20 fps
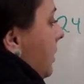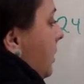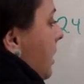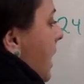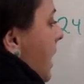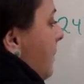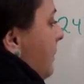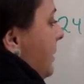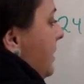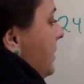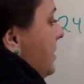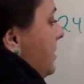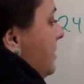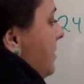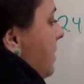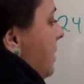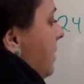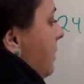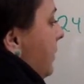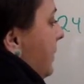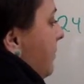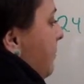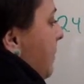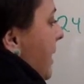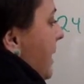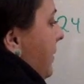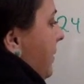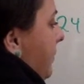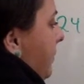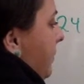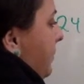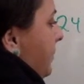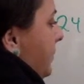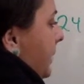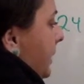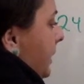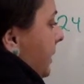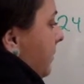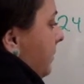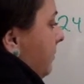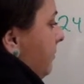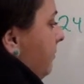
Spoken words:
I'm going to start with by 3.